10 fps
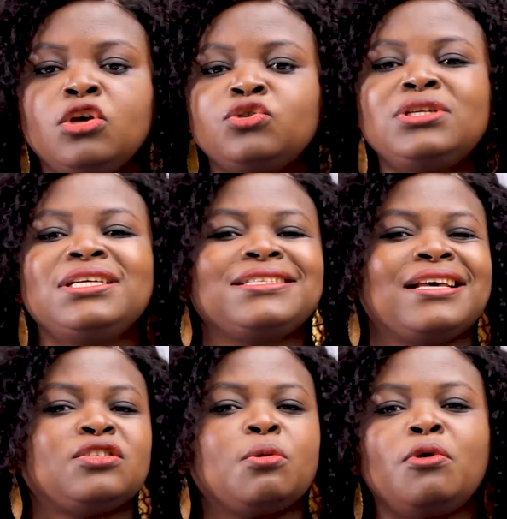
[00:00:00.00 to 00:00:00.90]
So these
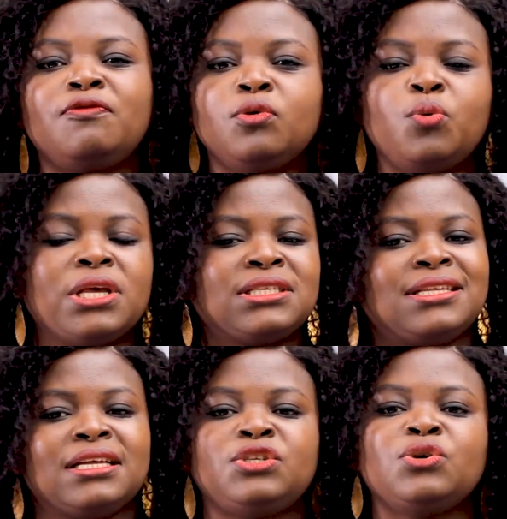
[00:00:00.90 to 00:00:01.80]
are some of the ways
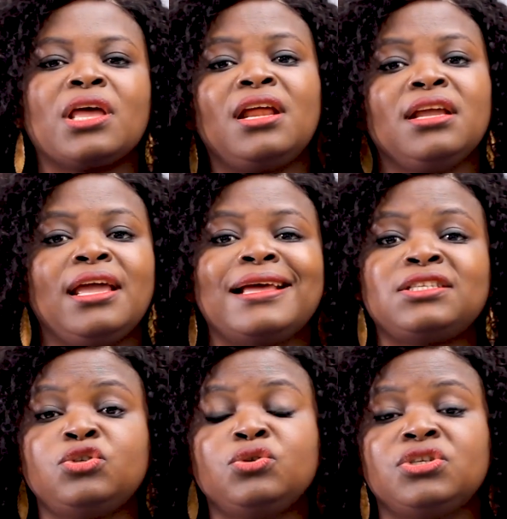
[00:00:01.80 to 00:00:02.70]
that you can
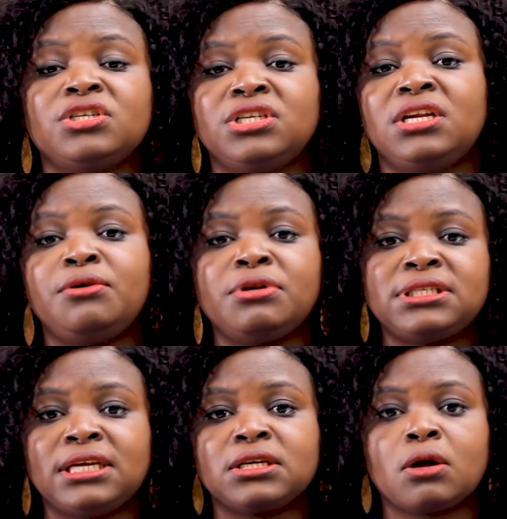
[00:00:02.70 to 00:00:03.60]
get
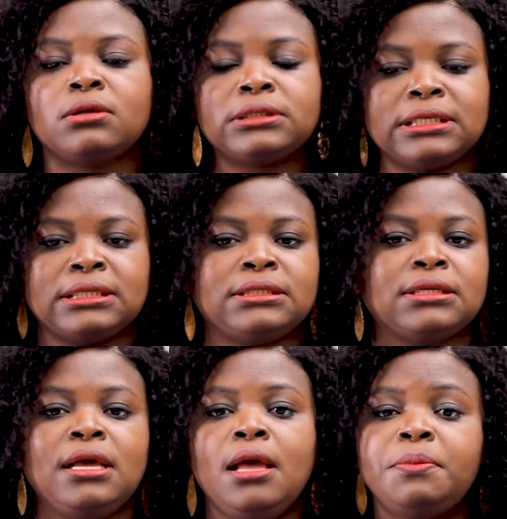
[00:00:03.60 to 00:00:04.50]
user-generated content,
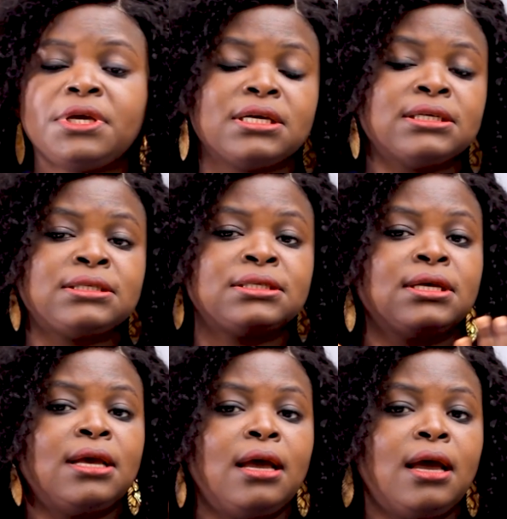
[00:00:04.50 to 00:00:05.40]
because
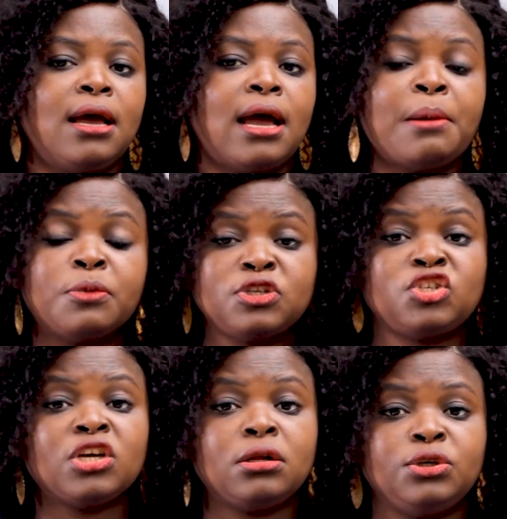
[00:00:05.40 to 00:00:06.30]
I
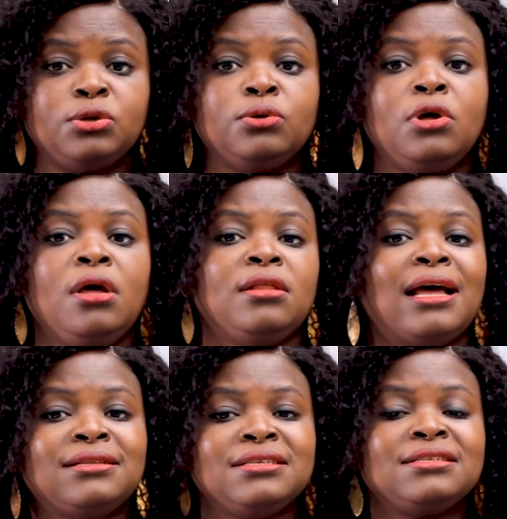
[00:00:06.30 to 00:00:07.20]
must tell you
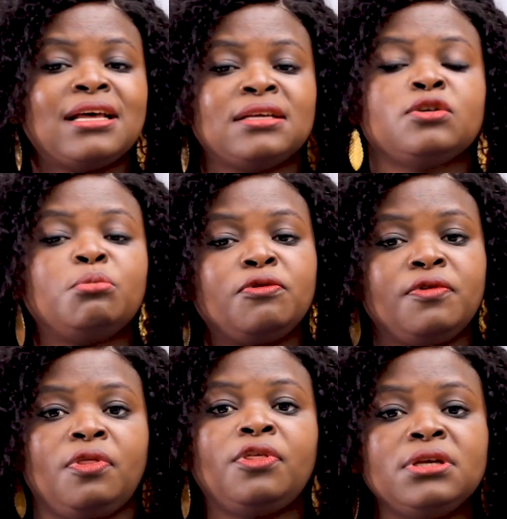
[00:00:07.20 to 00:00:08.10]
that these are some of
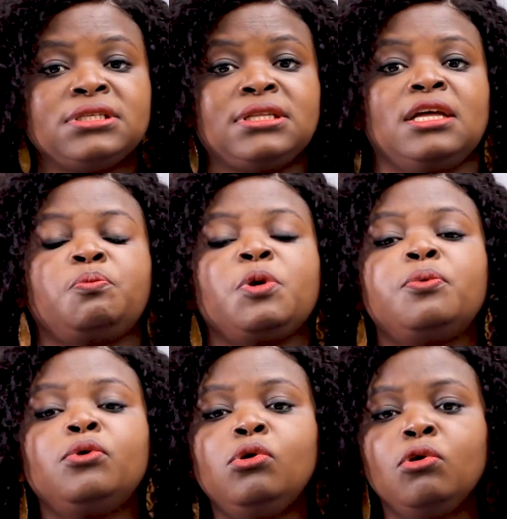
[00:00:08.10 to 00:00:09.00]
the things that
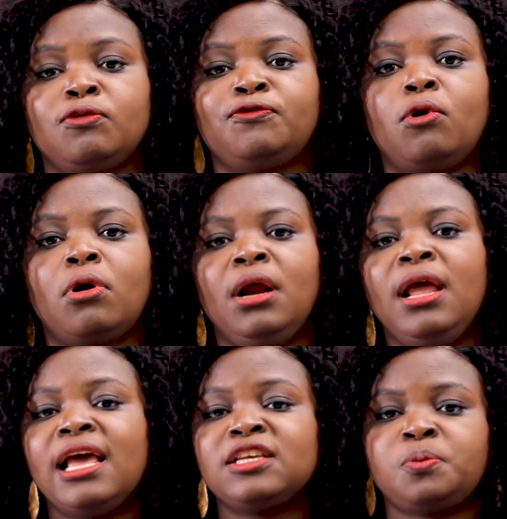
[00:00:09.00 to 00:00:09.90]
people look for,
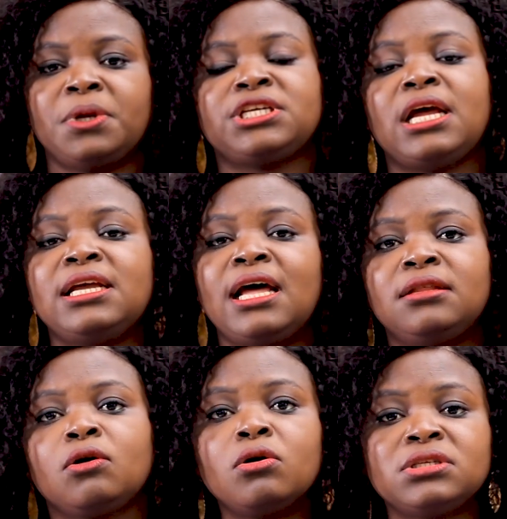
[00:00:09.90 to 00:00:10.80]
especially at
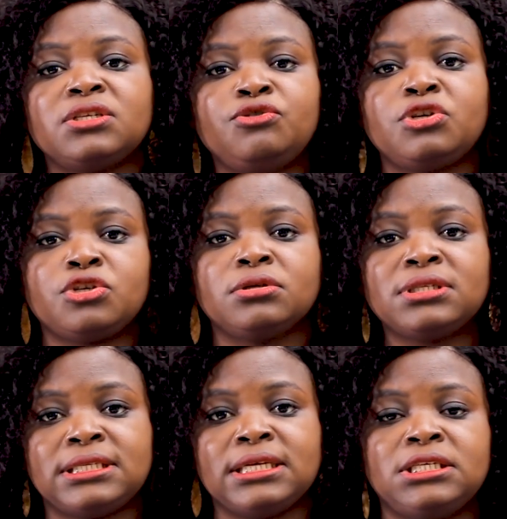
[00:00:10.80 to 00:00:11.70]
the consideration
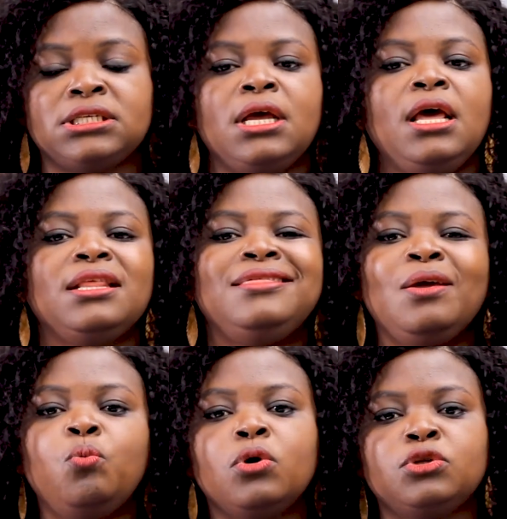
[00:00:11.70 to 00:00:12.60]
stage.
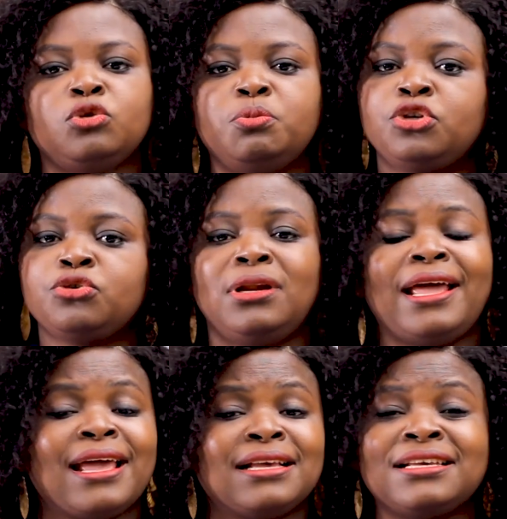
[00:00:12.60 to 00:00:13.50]
They want to be sure,
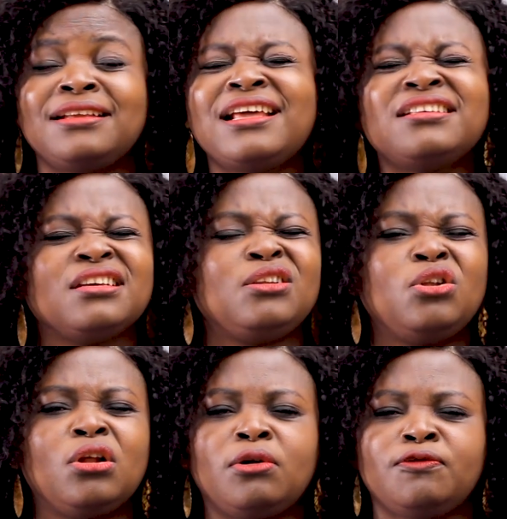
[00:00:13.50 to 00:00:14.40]
like I said, there is a
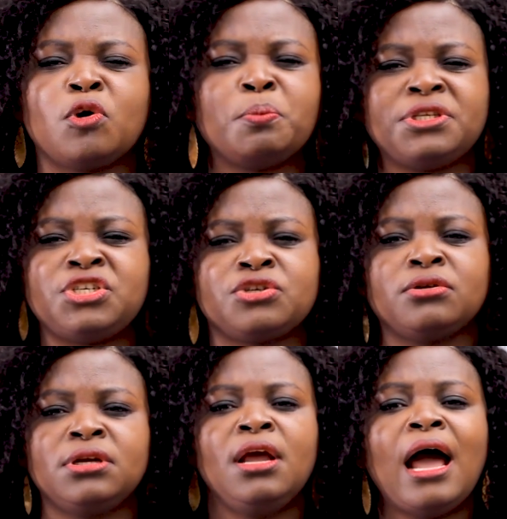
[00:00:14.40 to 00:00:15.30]
lot of
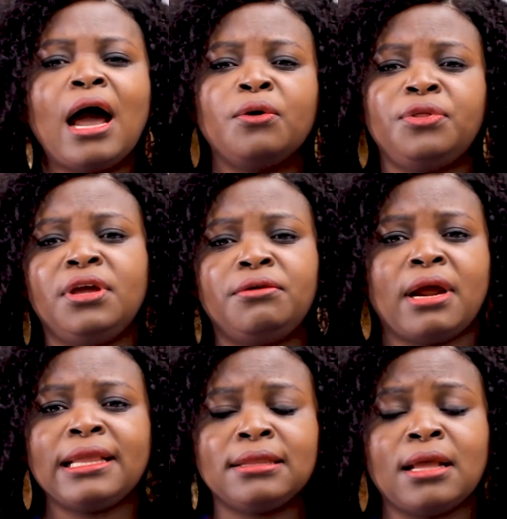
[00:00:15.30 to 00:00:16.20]
competition out there
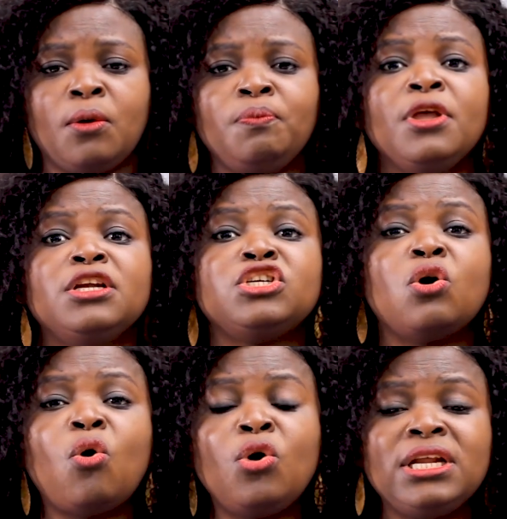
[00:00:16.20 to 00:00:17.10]
right now. The
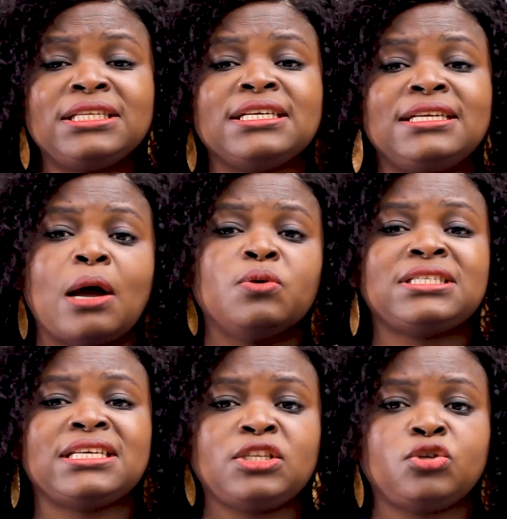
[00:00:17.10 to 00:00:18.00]
only thing that will
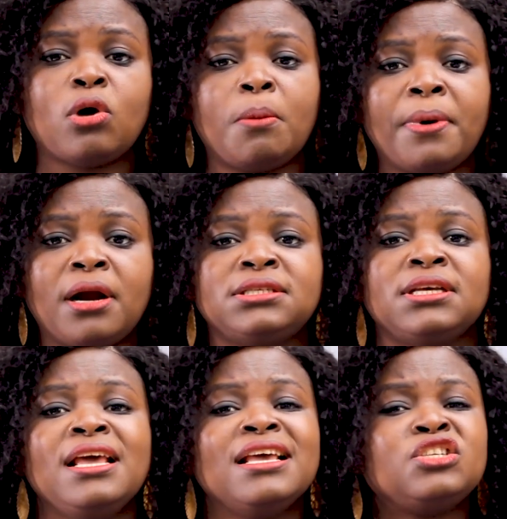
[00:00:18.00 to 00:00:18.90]
set you apart
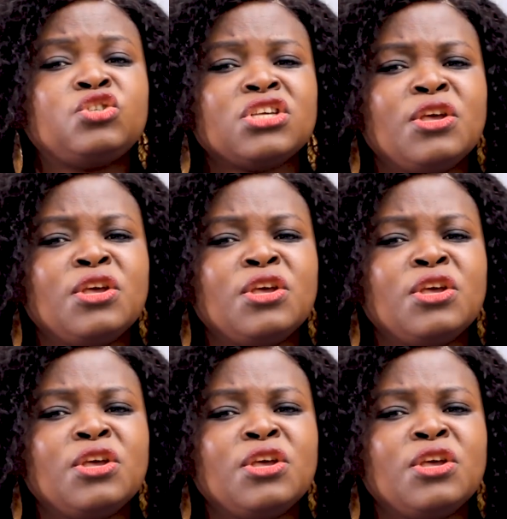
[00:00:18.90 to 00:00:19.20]
is